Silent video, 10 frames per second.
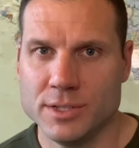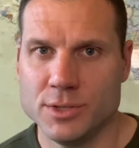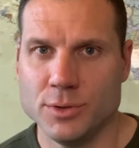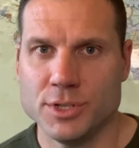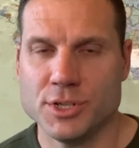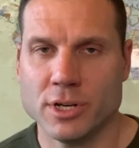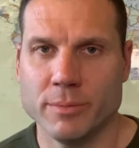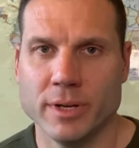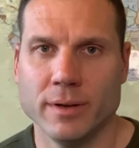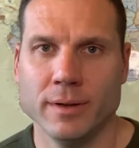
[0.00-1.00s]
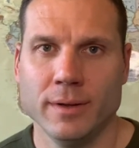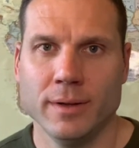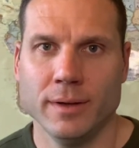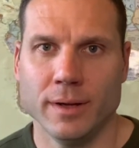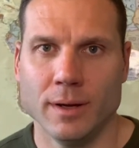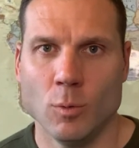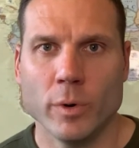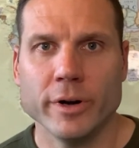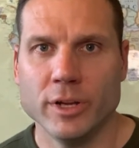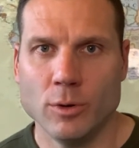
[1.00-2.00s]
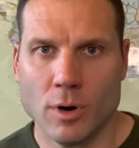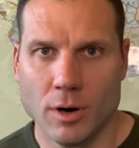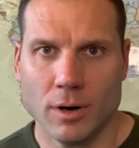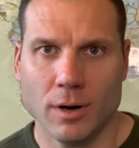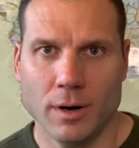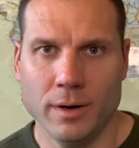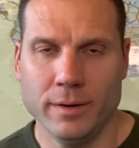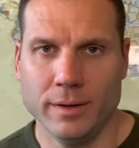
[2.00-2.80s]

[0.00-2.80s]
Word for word: to determine uh, where you are